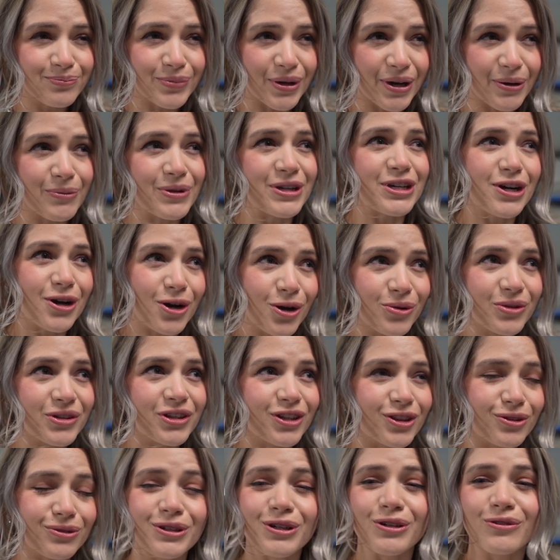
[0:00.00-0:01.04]
But we know
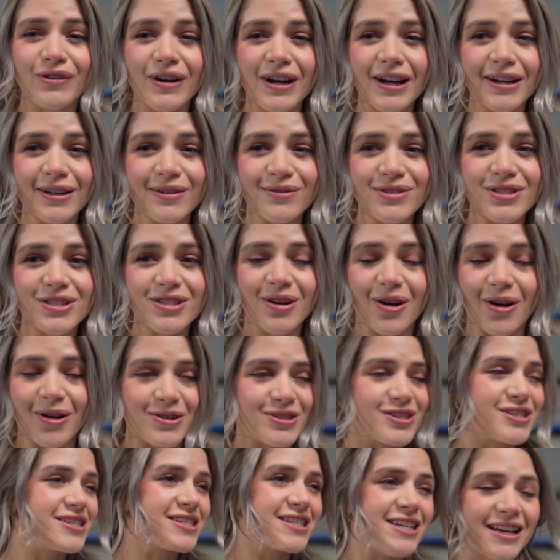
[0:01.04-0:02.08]
the 305s are
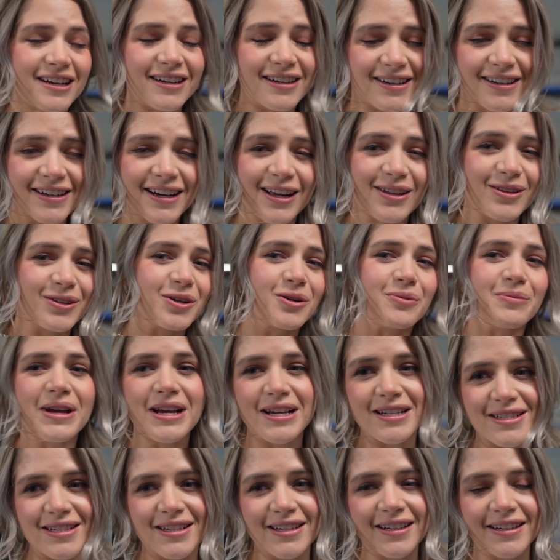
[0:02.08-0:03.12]
sick and they're
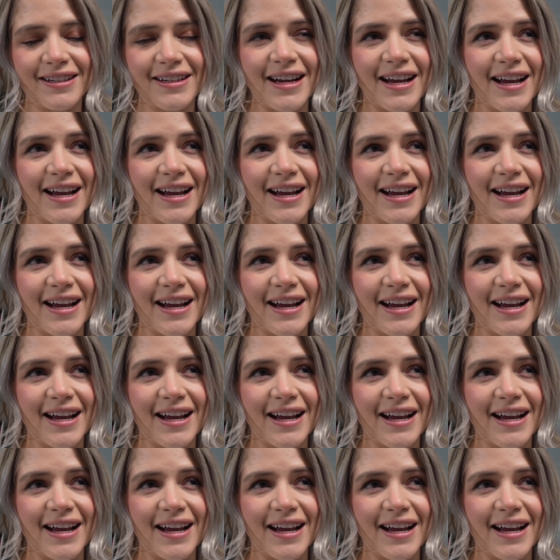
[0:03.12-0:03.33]
amazing,